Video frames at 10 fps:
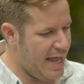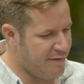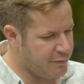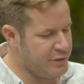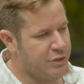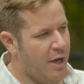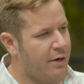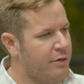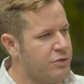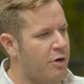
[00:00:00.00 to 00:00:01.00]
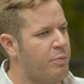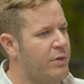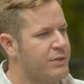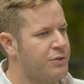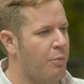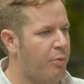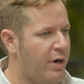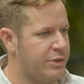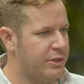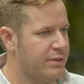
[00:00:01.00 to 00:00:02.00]
Every shot at a tarpon is so
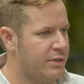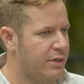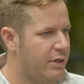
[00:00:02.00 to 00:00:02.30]
precious.